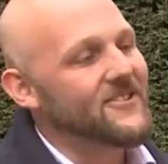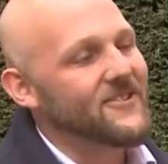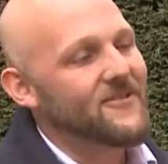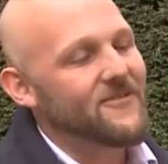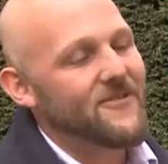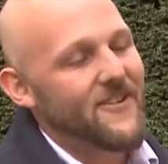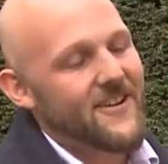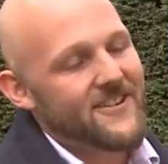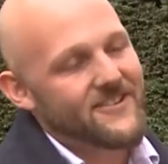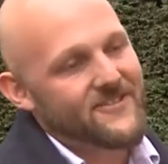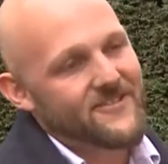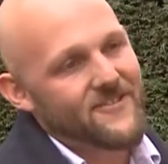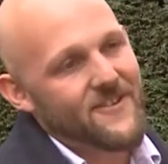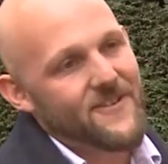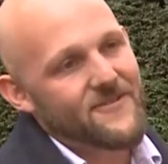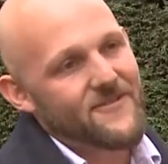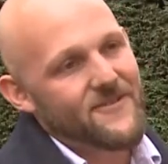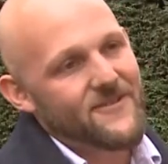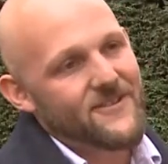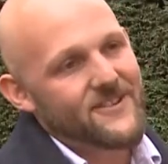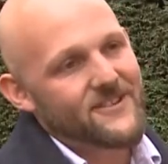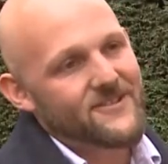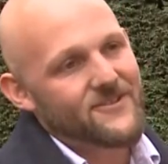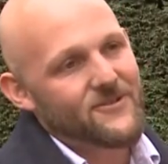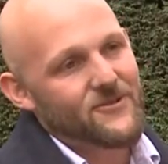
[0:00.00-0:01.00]
the French
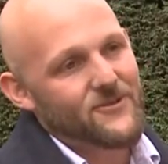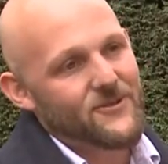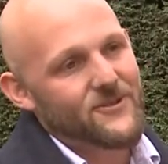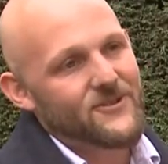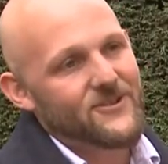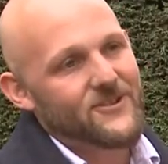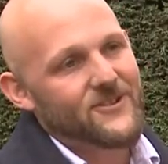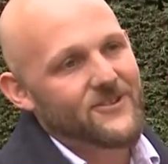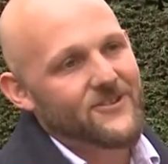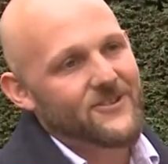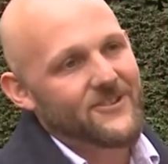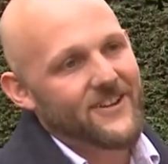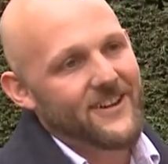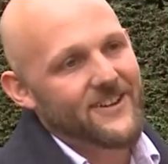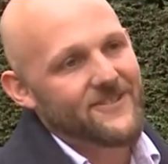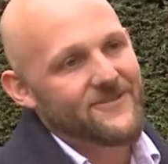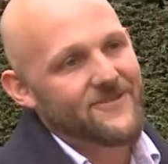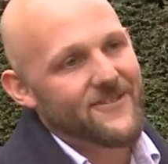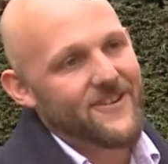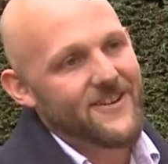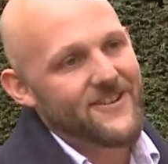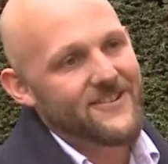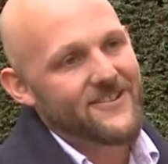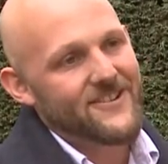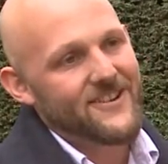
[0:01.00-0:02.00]
referees talk to you in
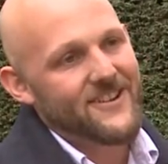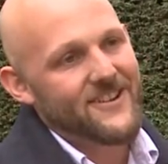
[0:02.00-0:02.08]
French?